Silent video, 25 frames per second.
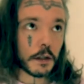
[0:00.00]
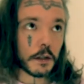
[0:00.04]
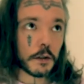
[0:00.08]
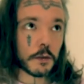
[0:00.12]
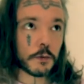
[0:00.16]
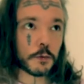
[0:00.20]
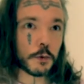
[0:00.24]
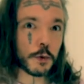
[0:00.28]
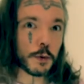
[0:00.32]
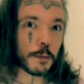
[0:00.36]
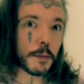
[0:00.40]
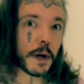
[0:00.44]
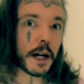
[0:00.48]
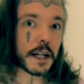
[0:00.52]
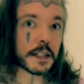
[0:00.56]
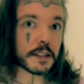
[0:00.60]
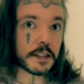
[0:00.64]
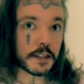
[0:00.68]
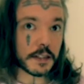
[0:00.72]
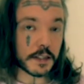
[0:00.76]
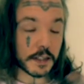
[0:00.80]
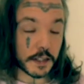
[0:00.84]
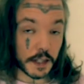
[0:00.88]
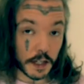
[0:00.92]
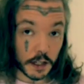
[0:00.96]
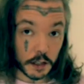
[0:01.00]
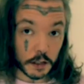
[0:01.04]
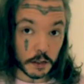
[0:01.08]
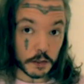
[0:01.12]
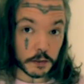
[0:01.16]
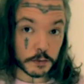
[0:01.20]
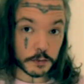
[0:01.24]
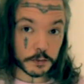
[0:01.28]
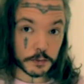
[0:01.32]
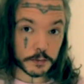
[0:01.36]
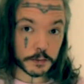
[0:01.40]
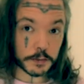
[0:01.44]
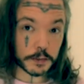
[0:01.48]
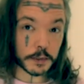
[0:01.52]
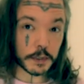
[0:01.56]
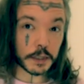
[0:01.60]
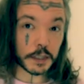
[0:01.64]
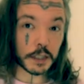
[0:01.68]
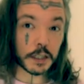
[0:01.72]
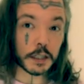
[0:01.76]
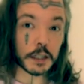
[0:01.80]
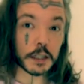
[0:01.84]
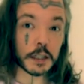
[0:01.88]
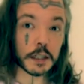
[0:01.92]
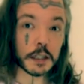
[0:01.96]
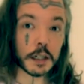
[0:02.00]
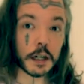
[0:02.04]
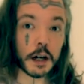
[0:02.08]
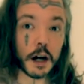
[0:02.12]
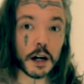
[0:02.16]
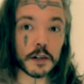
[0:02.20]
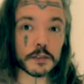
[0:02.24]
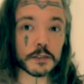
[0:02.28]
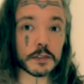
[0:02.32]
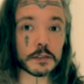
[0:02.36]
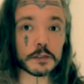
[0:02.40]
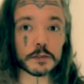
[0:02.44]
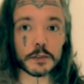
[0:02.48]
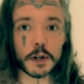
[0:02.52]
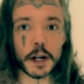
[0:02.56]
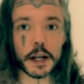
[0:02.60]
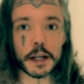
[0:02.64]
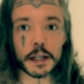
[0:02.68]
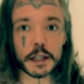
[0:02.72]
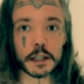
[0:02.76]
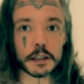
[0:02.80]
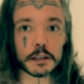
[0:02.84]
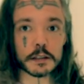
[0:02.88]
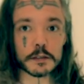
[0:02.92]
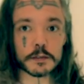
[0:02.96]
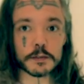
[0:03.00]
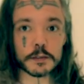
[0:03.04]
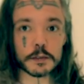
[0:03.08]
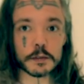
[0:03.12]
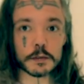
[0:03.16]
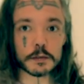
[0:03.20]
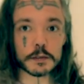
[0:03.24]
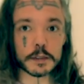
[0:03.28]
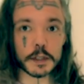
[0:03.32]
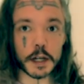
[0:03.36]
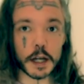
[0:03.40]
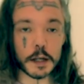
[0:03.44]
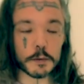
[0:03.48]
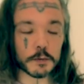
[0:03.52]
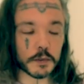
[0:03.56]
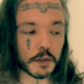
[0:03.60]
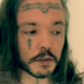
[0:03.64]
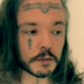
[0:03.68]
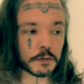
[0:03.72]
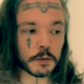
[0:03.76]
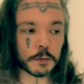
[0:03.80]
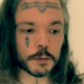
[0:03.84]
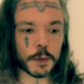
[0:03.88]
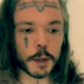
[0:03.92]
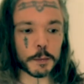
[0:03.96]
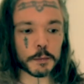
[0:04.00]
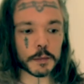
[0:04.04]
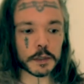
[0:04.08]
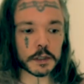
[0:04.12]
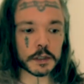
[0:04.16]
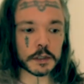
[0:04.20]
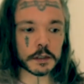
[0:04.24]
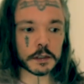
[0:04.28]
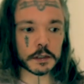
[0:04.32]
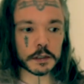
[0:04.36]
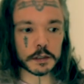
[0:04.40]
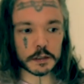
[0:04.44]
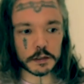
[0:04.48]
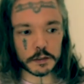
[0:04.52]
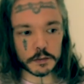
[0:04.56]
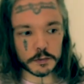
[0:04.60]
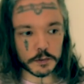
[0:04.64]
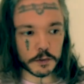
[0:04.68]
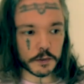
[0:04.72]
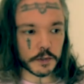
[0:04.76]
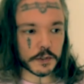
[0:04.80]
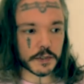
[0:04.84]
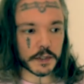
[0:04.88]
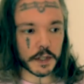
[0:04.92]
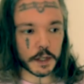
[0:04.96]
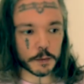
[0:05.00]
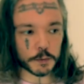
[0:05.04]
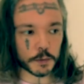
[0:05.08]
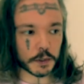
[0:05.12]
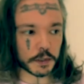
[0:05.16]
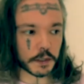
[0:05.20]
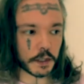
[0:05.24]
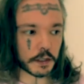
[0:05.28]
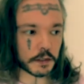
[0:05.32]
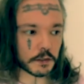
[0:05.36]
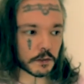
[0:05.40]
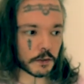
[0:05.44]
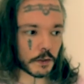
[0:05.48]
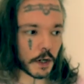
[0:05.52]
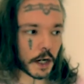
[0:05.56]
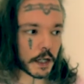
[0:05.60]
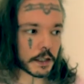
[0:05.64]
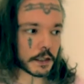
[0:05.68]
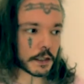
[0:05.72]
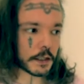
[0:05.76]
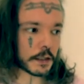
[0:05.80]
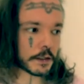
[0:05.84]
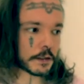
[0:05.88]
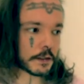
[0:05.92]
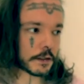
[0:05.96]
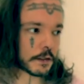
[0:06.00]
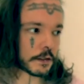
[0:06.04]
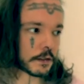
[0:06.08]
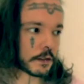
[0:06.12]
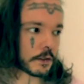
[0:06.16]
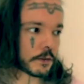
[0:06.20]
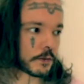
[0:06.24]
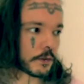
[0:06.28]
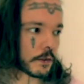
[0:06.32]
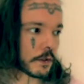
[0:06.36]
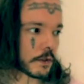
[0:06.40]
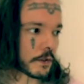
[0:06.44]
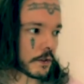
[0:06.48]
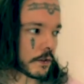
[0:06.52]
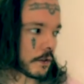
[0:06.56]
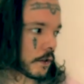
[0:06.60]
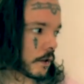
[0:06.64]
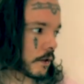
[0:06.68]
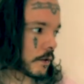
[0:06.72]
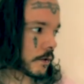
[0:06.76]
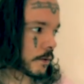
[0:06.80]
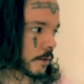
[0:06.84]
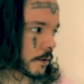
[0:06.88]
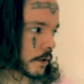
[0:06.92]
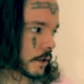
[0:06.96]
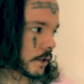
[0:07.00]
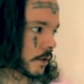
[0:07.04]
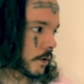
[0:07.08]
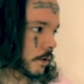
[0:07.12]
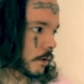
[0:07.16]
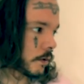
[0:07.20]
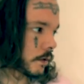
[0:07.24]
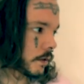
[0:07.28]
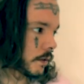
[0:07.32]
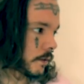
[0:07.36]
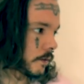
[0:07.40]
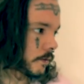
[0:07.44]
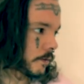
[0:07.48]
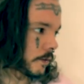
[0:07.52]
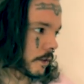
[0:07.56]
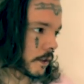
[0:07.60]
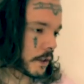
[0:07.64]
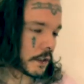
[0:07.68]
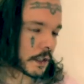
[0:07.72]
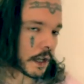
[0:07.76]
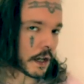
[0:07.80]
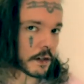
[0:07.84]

For myself, after trying it a few times, I remember the first time that I tried it, the first dose was sort of fun.